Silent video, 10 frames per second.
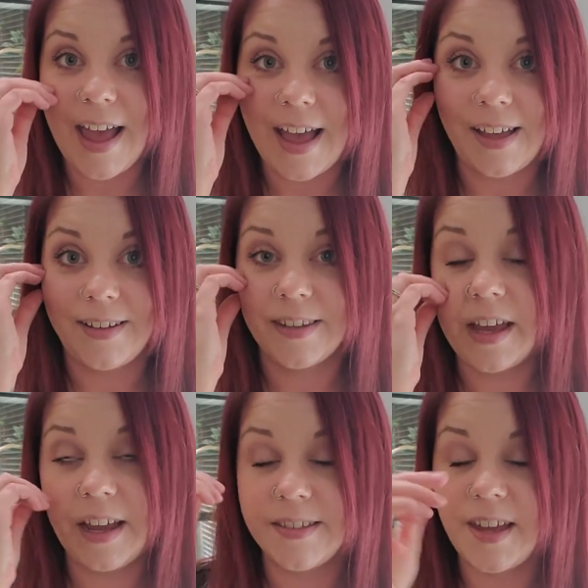And
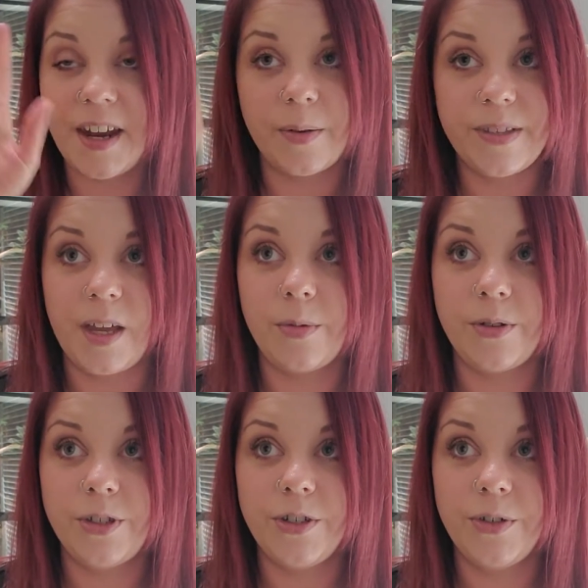like I said, I was able
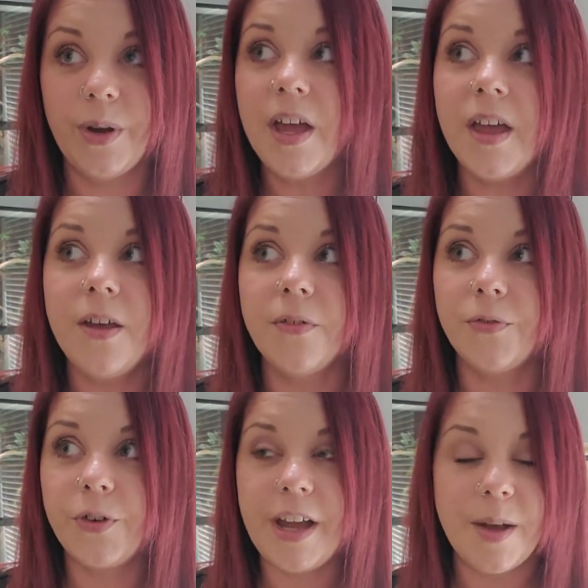to
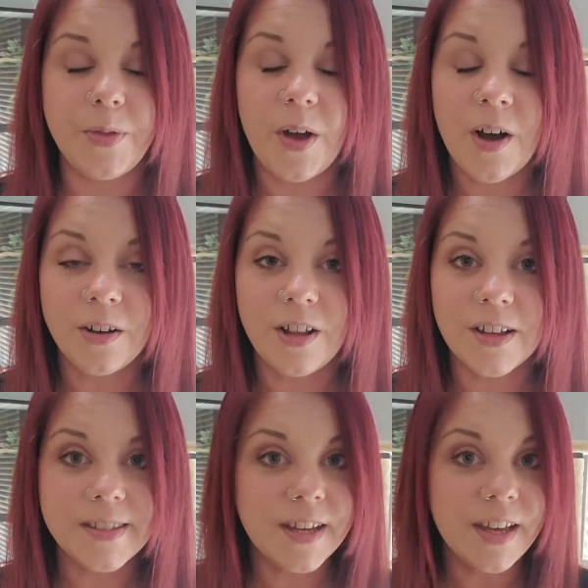free up the hall
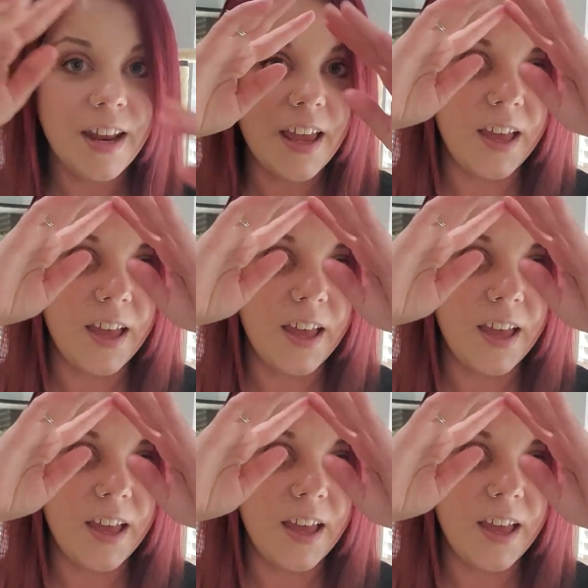closet.